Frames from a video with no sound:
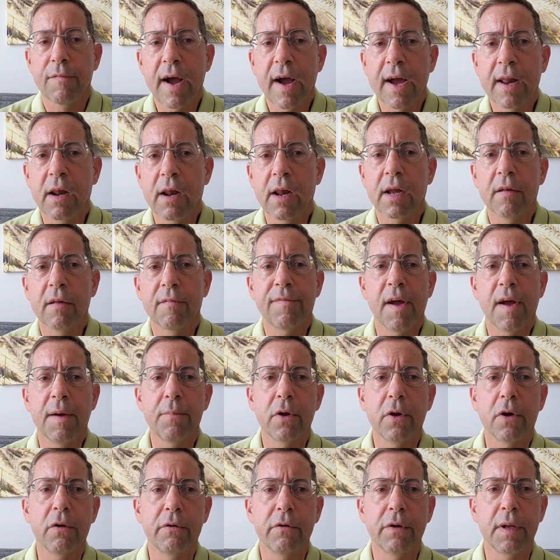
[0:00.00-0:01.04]
Finally, in
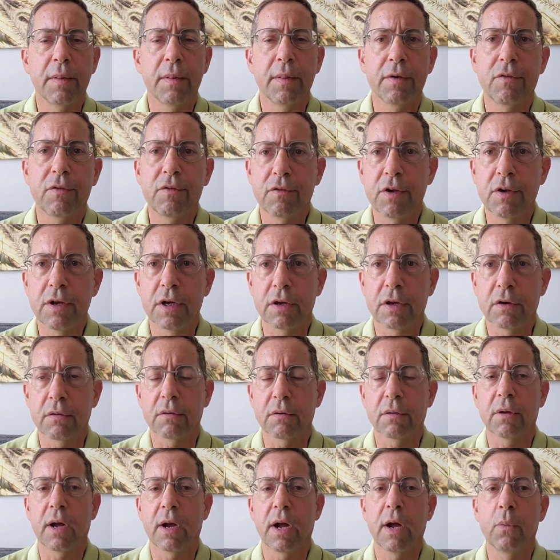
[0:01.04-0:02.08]
February this
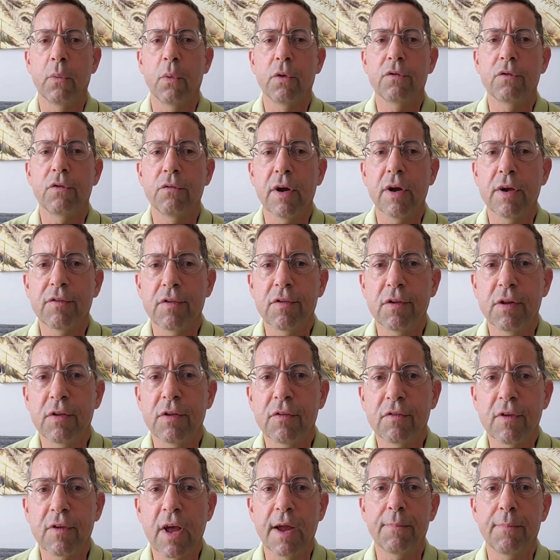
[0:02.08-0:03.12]
year, I was
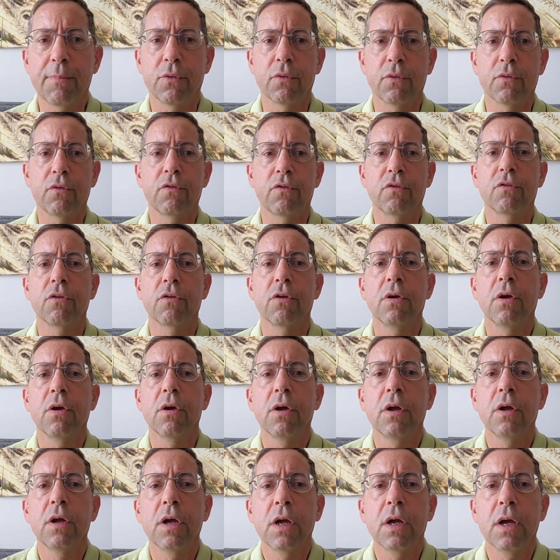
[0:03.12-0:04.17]
arrested in Cyprus
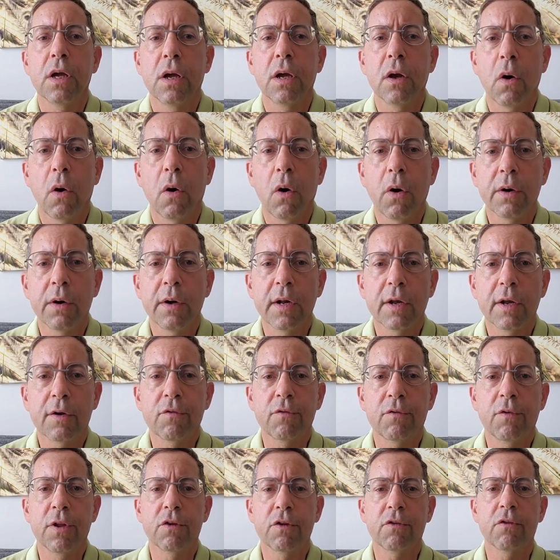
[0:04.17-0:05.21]
on an
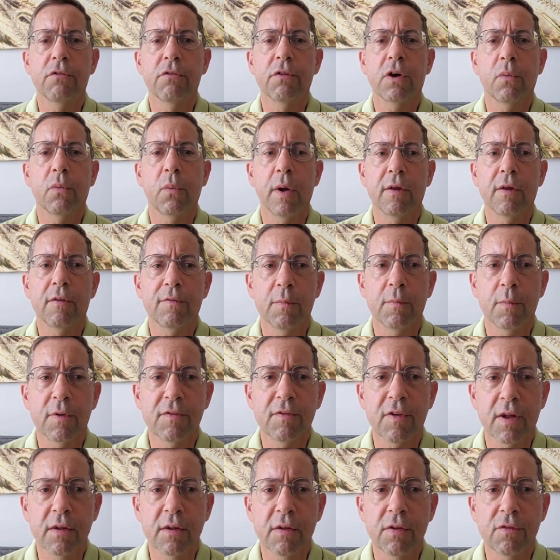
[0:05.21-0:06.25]
extradition request from
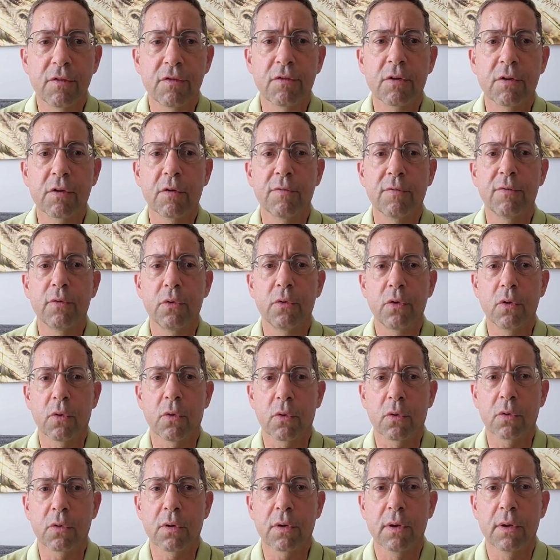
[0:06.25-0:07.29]
the Southern District of New
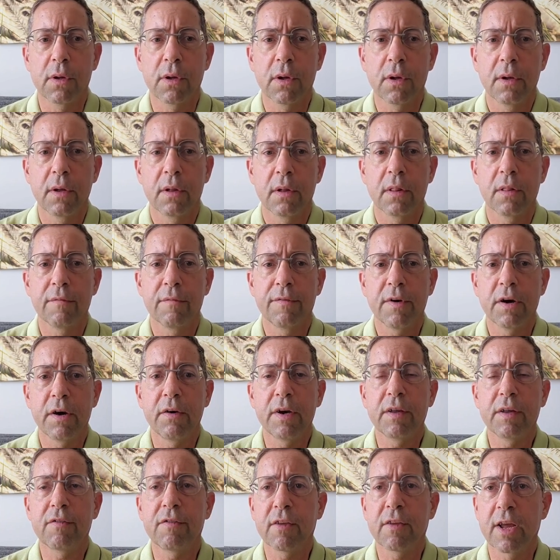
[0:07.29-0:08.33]
York, the
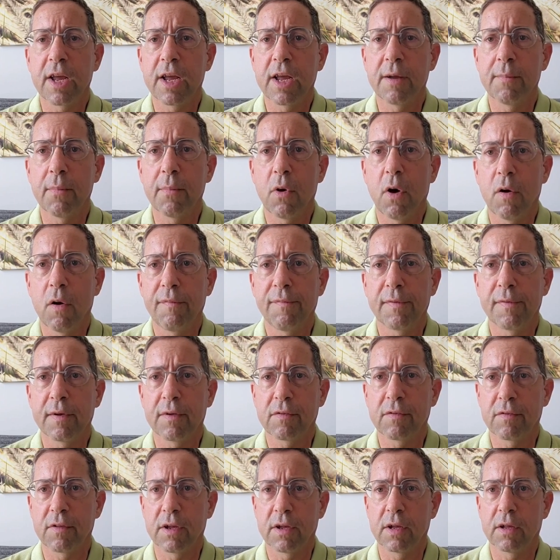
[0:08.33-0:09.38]
very same
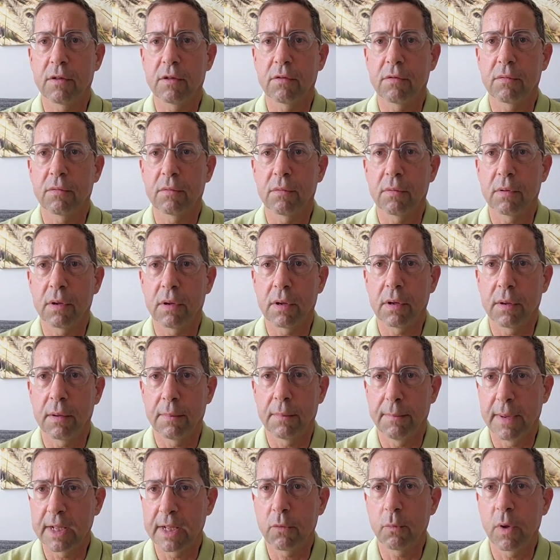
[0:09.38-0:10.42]
office that
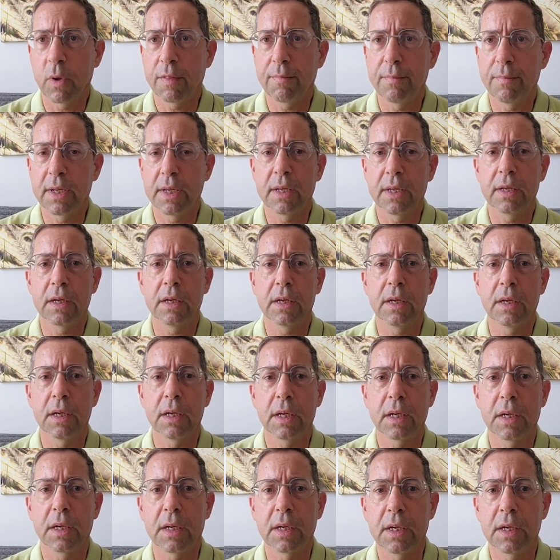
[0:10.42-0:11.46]
met with me
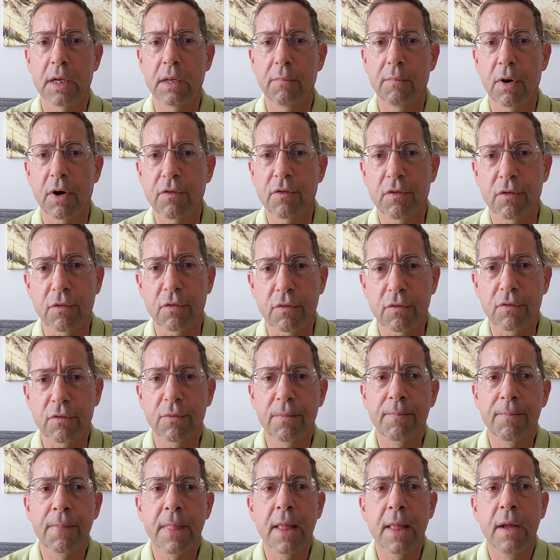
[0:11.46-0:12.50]
in
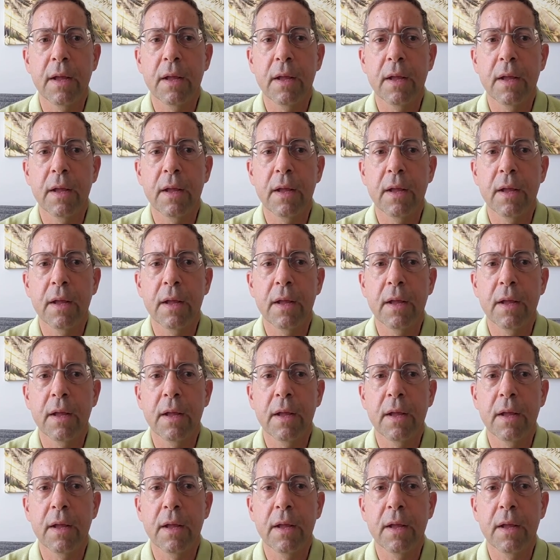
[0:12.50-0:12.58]
Brussels.